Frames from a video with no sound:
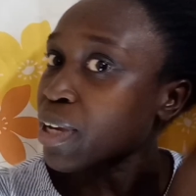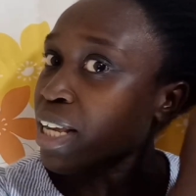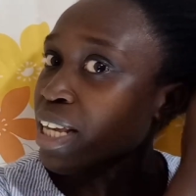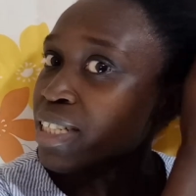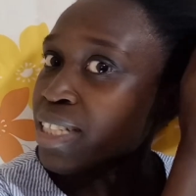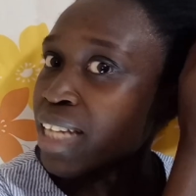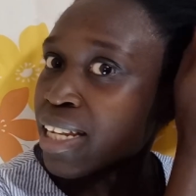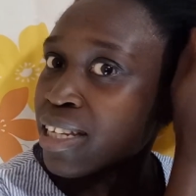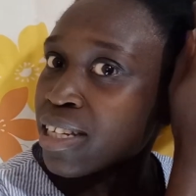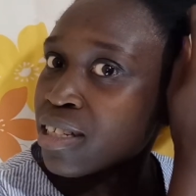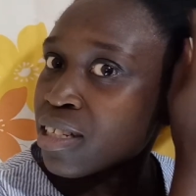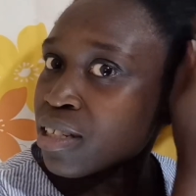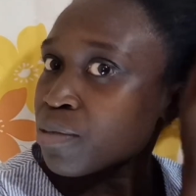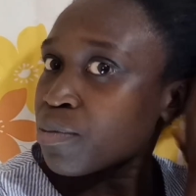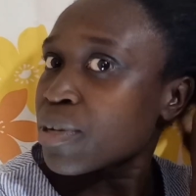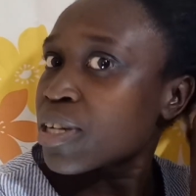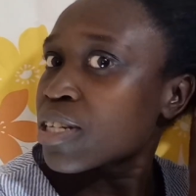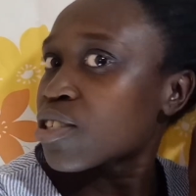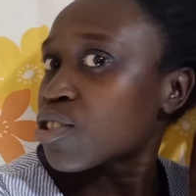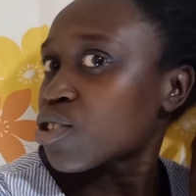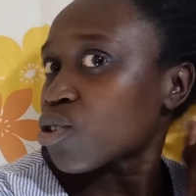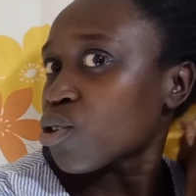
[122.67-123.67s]
make it a little
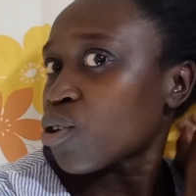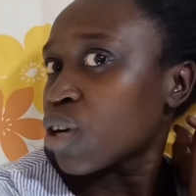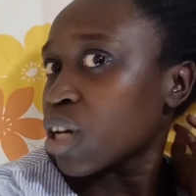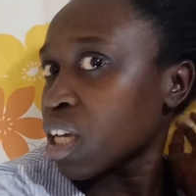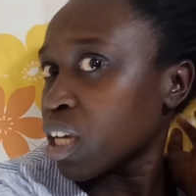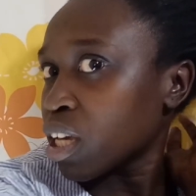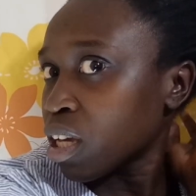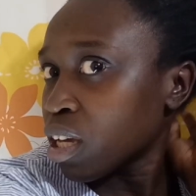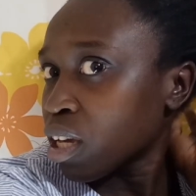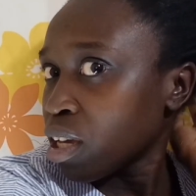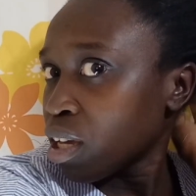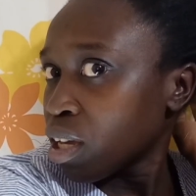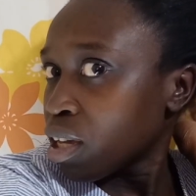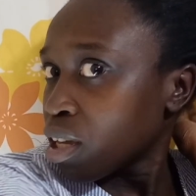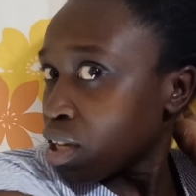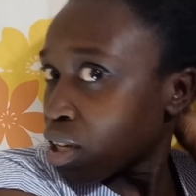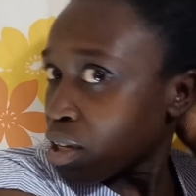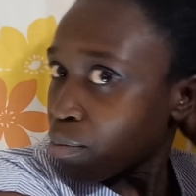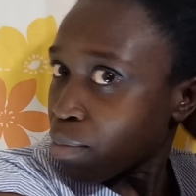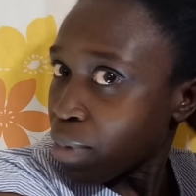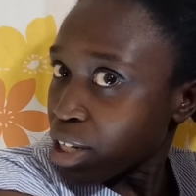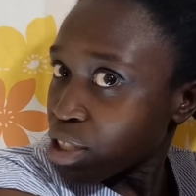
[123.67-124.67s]
bit soggy,
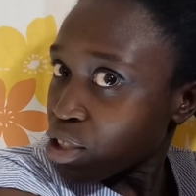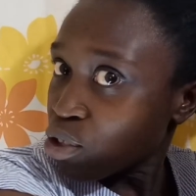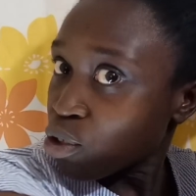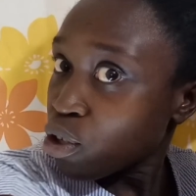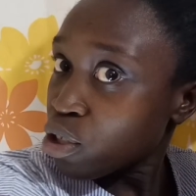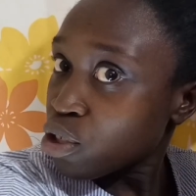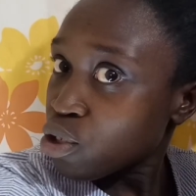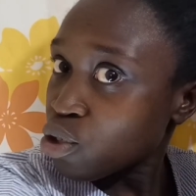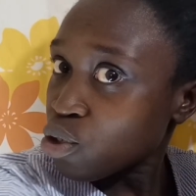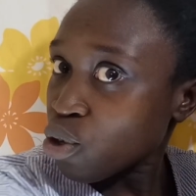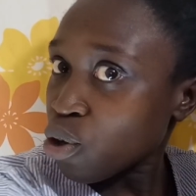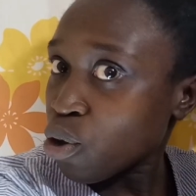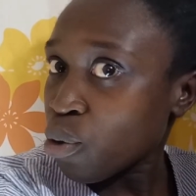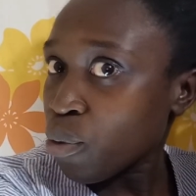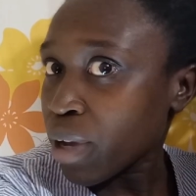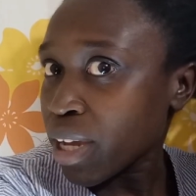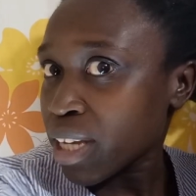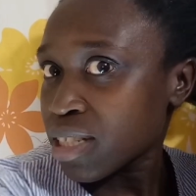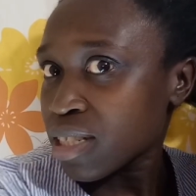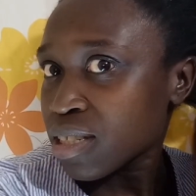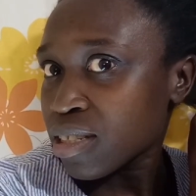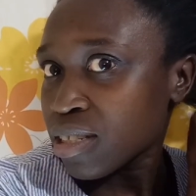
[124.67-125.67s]
but not so
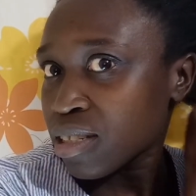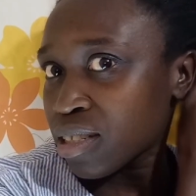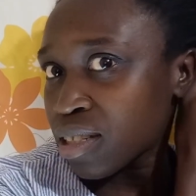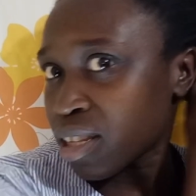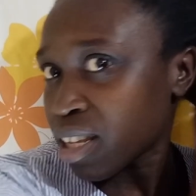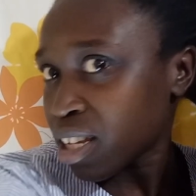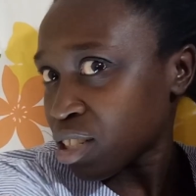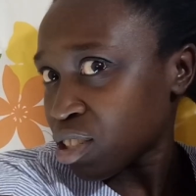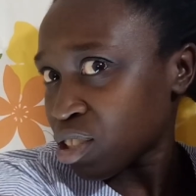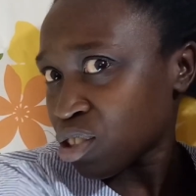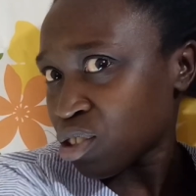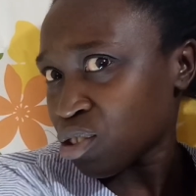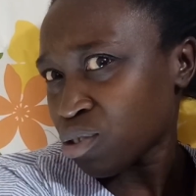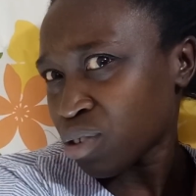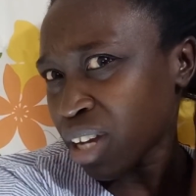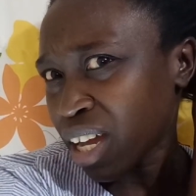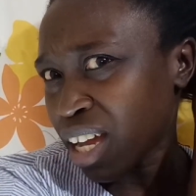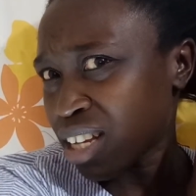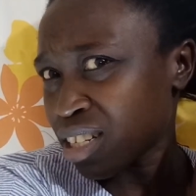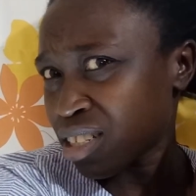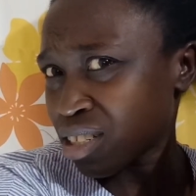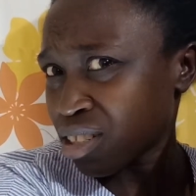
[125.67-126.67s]
wet that you
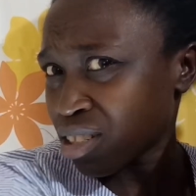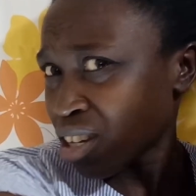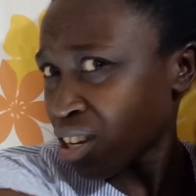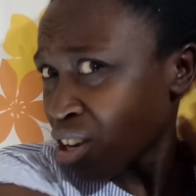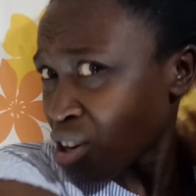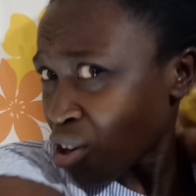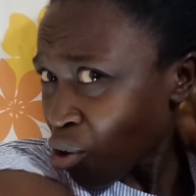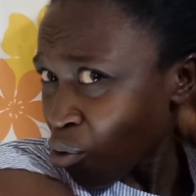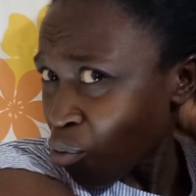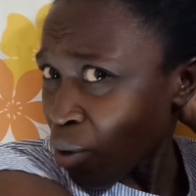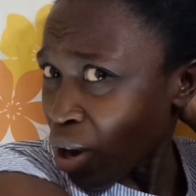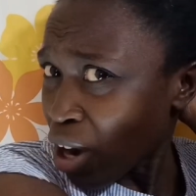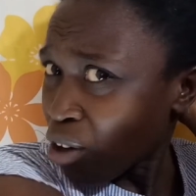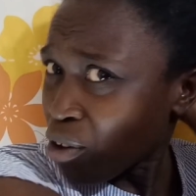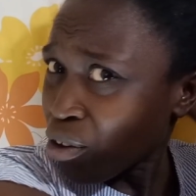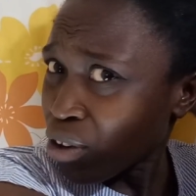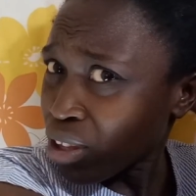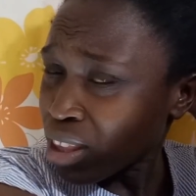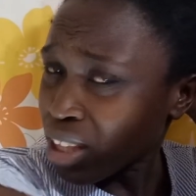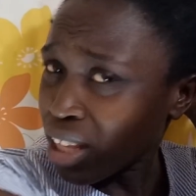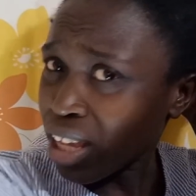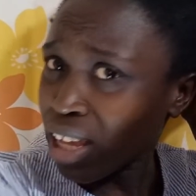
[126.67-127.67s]
can't
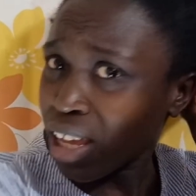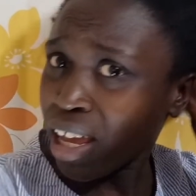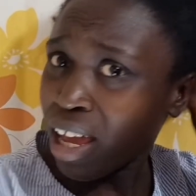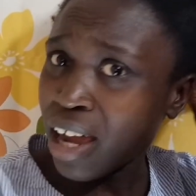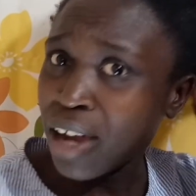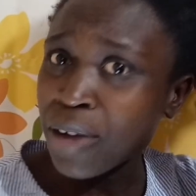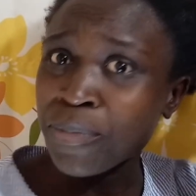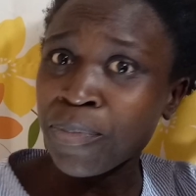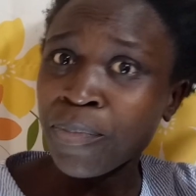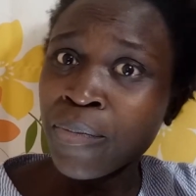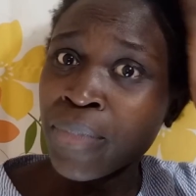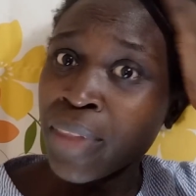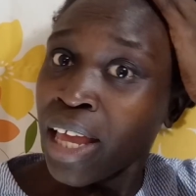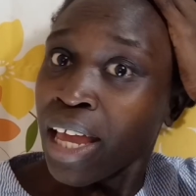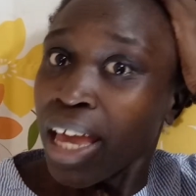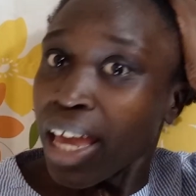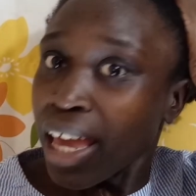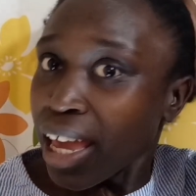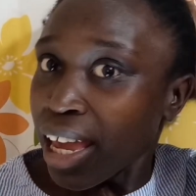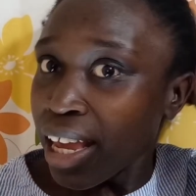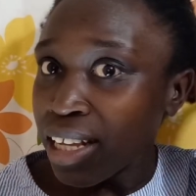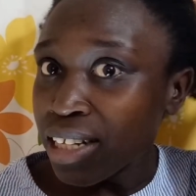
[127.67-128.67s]
work on the hair.
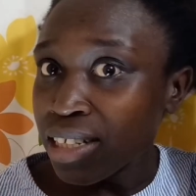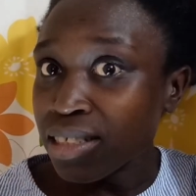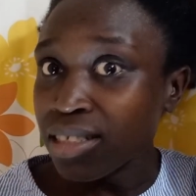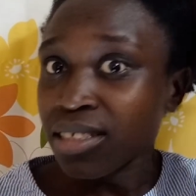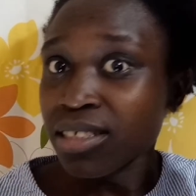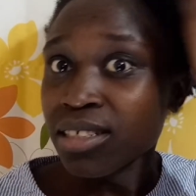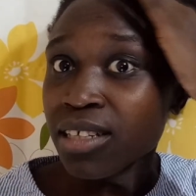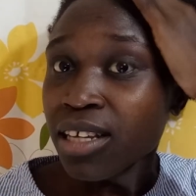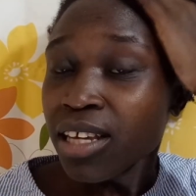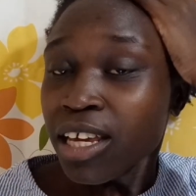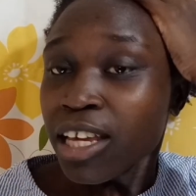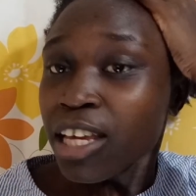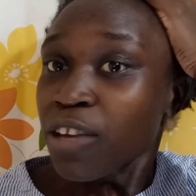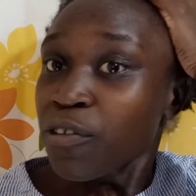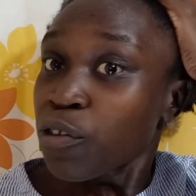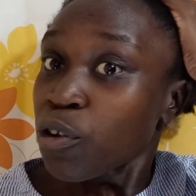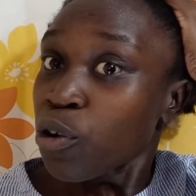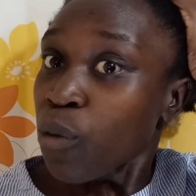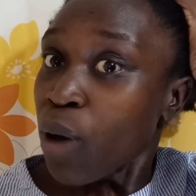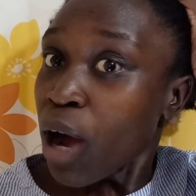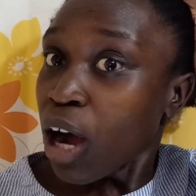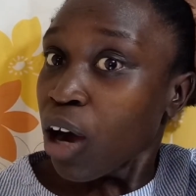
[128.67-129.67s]
And
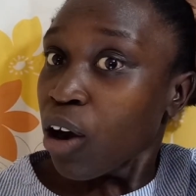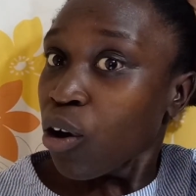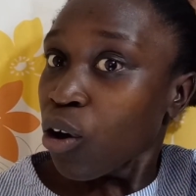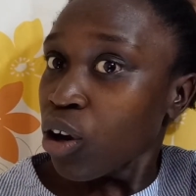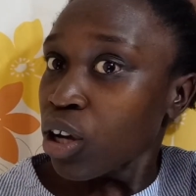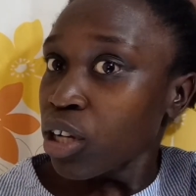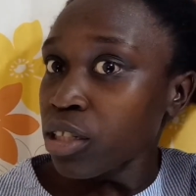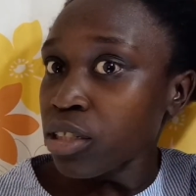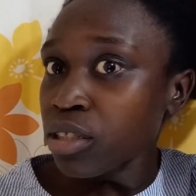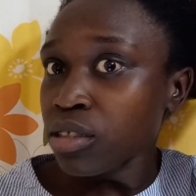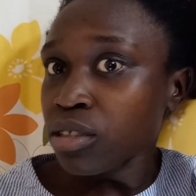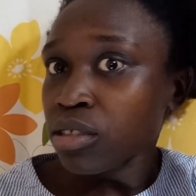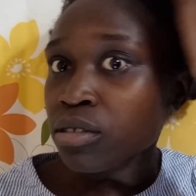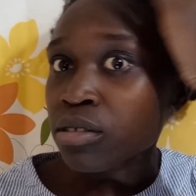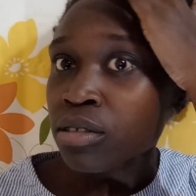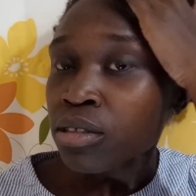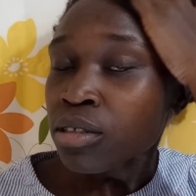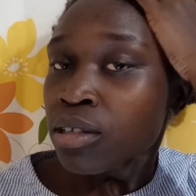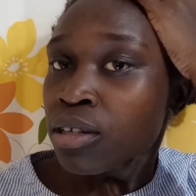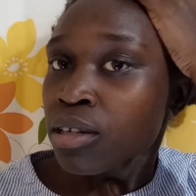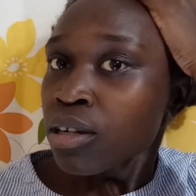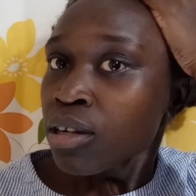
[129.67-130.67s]
if you work
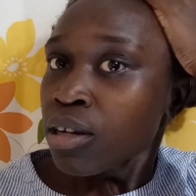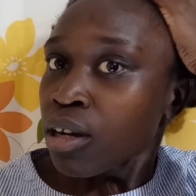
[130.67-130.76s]
on